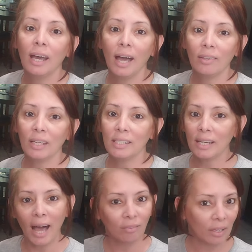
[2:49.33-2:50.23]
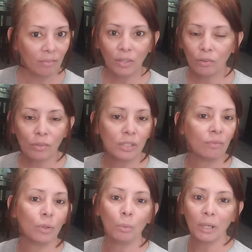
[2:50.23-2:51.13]
and then to have leftovers
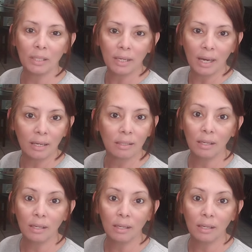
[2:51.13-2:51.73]
if we want to take,